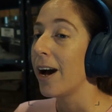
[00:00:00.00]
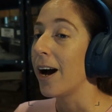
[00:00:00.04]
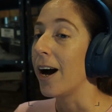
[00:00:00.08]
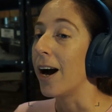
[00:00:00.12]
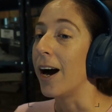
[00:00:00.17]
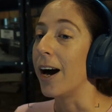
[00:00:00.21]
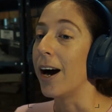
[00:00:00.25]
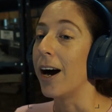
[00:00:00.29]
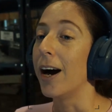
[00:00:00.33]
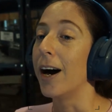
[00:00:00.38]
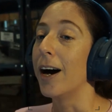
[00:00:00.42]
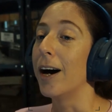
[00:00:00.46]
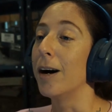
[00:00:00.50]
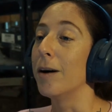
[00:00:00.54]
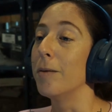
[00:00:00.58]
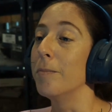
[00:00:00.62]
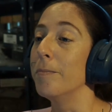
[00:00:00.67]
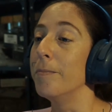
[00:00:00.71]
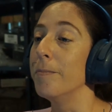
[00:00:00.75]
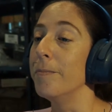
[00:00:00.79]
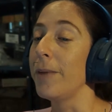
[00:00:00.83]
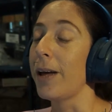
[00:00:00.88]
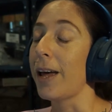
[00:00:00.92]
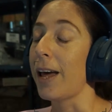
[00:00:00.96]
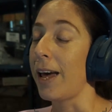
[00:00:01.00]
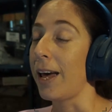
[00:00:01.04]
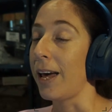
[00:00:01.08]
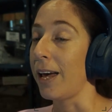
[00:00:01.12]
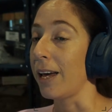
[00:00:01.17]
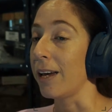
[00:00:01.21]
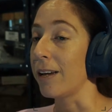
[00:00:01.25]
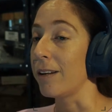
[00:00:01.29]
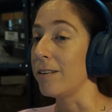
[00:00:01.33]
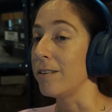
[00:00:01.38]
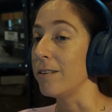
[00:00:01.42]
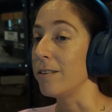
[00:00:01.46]

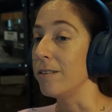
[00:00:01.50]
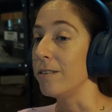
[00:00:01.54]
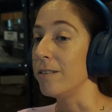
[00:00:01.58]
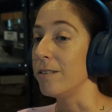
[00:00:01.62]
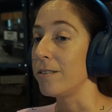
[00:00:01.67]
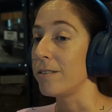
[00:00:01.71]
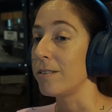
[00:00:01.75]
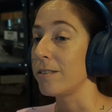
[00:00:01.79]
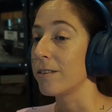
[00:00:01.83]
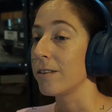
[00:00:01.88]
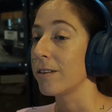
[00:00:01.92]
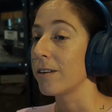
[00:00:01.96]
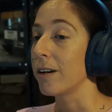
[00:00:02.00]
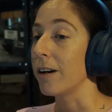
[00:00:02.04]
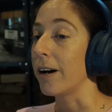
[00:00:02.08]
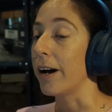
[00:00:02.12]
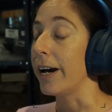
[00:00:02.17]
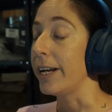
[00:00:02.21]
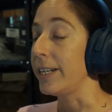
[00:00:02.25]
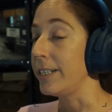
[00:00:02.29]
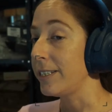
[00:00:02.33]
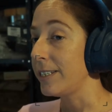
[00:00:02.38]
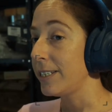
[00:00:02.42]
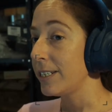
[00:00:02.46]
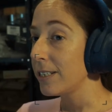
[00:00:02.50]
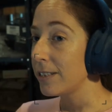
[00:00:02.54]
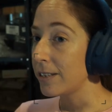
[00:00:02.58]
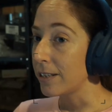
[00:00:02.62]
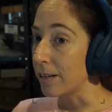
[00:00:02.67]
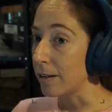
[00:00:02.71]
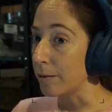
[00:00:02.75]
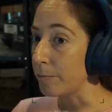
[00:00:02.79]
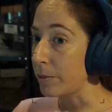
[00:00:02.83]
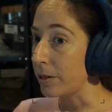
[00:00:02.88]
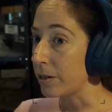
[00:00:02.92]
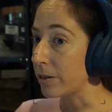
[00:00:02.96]
And I did
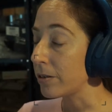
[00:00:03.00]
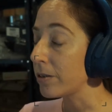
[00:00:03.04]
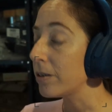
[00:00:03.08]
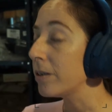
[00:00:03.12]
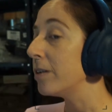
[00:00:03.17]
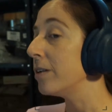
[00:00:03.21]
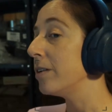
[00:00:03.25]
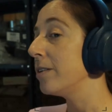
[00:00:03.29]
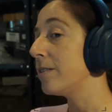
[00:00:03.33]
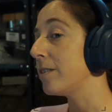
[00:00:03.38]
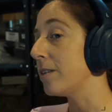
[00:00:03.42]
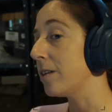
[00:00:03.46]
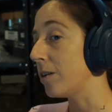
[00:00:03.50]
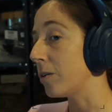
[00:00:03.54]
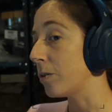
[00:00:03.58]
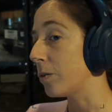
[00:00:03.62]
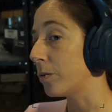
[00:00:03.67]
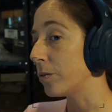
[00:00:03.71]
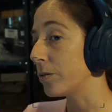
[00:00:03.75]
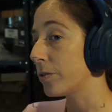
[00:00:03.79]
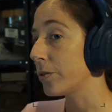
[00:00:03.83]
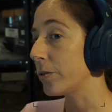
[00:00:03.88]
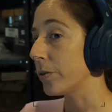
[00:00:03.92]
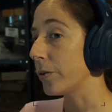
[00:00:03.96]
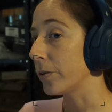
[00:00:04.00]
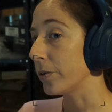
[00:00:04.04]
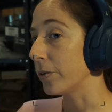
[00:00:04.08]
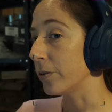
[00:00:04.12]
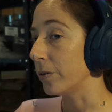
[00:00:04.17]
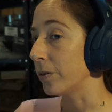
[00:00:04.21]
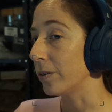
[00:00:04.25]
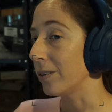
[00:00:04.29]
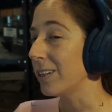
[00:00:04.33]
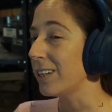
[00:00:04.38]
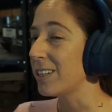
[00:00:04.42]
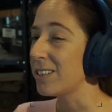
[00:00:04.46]
that because it
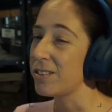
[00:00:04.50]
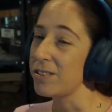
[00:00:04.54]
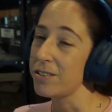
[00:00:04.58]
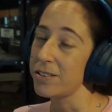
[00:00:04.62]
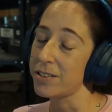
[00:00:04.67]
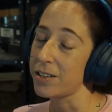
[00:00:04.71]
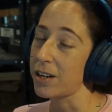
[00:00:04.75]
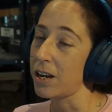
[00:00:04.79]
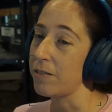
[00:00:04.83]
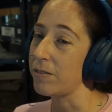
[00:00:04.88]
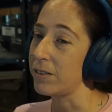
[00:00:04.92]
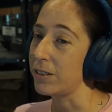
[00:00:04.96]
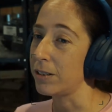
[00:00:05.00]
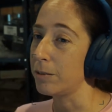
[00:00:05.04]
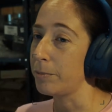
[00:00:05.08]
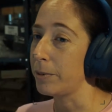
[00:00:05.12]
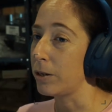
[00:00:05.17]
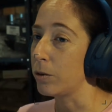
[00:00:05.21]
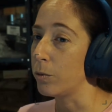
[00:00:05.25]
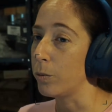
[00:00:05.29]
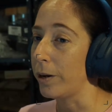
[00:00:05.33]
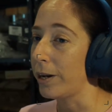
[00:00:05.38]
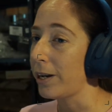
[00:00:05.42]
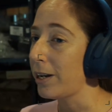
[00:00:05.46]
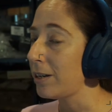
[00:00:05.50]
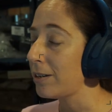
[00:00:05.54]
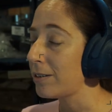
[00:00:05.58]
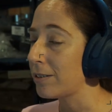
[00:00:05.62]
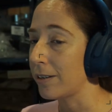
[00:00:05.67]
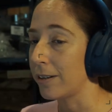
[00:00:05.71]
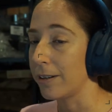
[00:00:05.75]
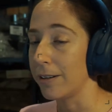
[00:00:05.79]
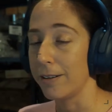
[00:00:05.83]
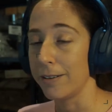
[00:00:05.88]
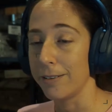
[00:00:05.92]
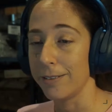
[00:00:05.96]
also lets you save a little bit of weight,
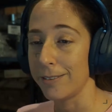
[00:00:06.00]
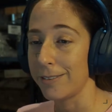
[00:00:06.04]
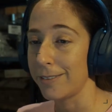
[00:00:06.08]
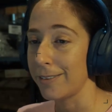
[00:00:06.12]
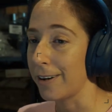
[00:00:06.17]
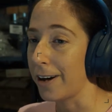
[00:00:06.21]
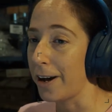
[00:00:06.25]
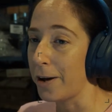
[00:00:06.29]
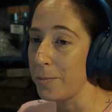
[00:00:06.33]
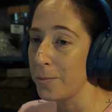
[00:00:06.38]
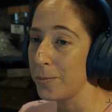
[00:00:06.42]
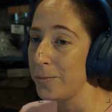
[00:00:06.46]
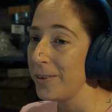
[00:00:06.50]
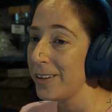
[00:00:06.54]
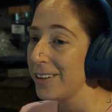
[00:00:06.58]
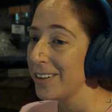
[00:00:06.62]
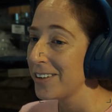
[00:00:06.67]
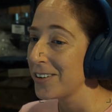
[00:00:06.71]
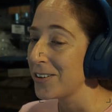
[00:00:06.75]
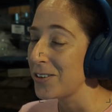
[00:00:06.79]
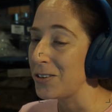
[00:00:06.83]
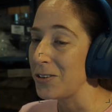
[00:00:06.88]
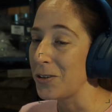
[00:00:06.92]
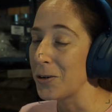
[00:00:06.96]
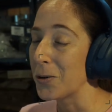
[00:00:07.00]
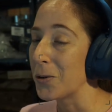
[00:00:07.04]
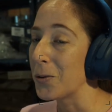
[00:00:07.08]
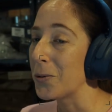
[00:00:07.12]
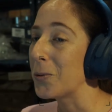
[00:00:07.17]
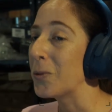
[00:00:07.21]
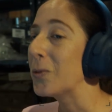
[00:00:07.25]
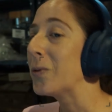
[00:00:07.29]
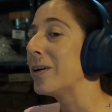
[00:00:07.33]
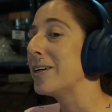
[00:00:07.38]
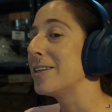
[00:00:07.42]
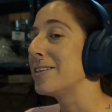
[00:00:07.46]
and I'm,
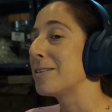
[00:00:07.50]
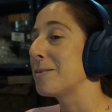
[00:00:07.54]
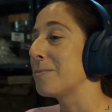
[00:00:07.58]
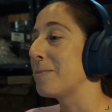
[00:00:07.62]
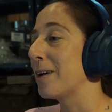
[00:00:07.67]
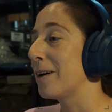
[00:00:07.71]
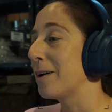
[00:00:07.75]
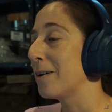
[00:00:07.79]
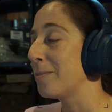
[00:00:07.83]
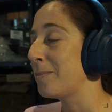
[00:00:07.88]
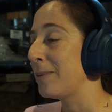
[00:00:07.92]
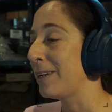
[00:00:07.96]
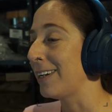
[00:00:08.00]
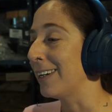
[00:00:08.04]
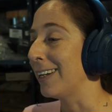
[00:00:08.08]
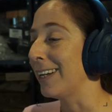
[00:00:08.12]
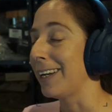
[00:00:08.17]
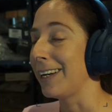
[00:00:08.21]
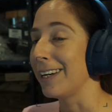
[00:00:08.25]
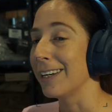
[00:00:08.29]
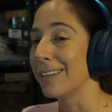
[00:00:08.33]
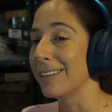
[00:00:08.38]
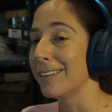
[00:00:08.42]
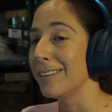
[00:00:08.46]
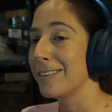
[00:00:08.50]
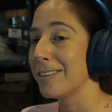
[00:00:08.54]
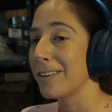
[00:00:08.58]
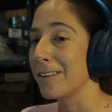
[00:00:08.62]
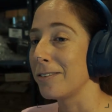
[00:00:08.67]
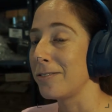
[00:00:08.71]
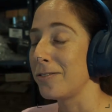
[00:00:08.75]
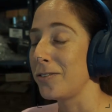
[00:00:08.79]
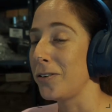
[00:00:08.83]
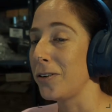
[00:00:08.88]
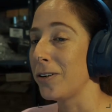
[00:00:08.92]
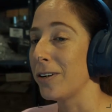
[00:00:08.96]
always about peeling
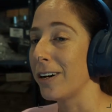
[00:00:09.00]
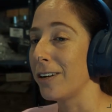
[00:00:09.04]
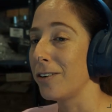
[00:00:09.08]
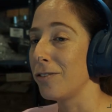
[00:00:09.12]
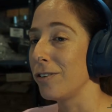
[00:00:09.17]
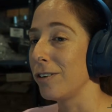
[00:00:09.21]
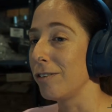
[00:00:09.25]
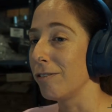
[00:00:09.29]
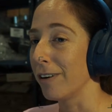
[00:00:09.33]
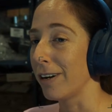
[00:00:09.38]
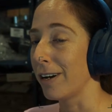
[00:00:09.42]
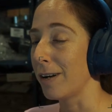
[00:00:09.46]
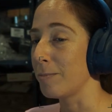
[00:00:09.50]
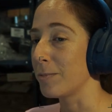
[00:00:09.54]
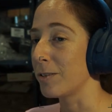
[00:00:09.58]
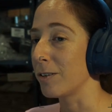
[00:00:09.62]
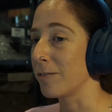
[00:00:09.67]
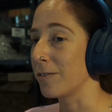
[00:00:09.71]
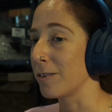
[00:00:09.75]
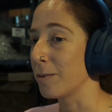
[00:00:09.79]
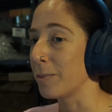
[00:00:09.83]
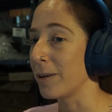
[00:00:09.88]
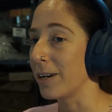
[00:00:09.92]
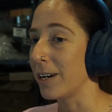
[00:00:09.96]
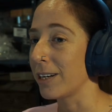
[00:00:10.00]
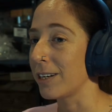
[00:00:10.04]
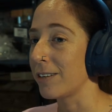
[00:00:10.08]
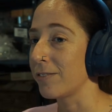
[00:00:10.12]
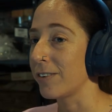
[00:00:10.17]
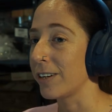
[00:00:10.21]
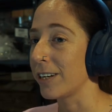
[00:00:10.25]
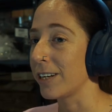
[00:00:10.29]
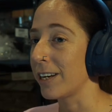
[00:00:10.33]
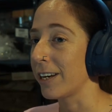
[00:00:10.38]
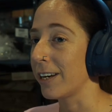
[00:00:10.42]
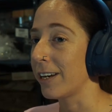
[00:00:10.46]
a few 100 grams off the bike
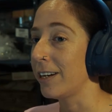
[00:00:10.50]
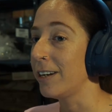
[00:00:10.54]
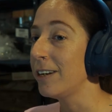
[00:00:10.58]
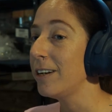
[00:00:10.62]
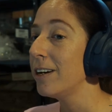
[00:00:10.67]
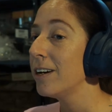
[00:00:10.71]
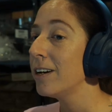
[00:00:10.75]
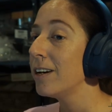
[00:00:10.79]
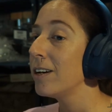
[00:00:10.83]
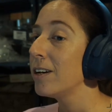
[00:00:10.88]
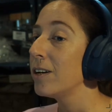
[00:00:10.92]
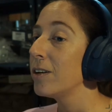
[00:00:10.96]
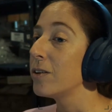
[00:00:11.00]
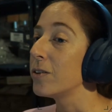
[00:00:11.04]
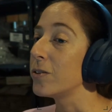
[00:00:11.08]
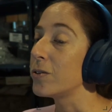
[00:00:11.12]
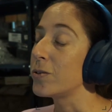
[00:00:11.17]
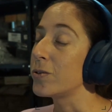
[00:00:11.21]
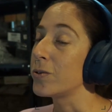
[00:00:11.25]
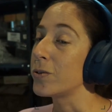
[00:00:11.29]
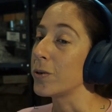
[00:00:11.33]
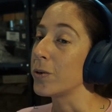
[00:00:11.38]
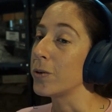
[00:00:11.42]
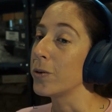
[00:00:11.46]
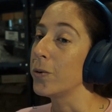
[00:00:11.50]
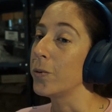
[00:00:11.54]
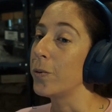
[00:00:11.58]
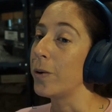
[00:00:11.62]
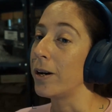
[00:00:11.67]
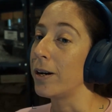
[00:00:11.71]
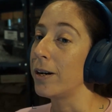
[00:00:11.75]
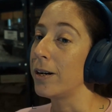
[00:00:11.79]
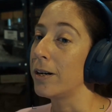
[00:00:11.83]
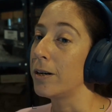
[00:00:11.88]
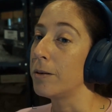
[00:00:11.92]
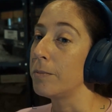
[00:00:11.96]
if I can.
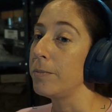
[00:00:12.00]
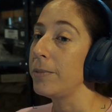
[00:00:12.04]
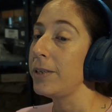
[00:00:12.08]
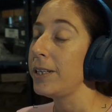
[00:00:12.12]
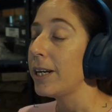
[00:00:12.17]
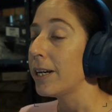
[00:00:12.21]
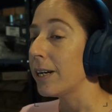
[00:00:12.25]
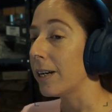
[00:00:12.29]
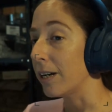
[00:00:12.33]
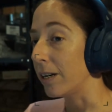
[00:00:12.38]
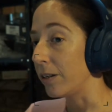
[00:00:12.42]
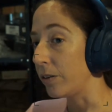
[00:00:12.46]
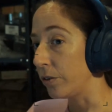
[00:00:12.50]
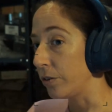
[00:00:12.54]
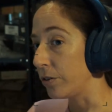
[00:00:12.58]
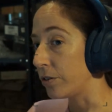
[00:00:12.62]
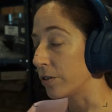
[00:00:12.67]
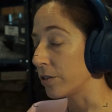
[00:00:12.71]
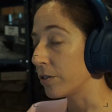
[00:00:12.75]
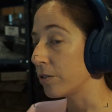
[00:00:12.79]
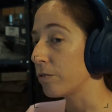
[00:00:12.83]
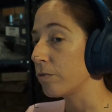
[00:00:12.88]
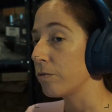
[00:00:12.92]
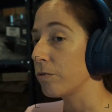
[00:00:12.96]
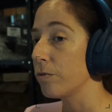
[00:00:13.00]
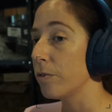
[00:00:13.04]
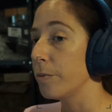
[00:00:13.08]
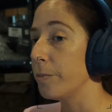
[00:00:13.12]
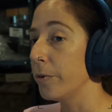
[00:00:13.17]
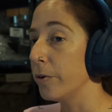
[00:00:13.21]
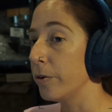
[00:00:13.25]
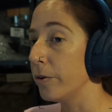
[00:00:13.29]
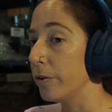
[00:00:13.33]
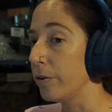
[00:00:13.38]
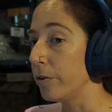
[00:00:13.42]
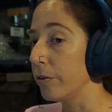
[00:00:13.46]
So yeah, you just
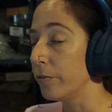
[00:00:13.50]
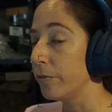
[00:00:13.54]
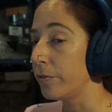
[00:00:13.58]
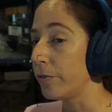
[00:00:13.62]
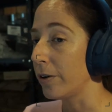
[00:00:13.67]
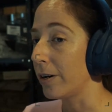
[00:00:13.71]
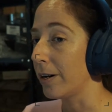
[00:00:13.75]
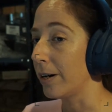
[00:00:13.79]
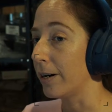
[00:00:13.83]
remove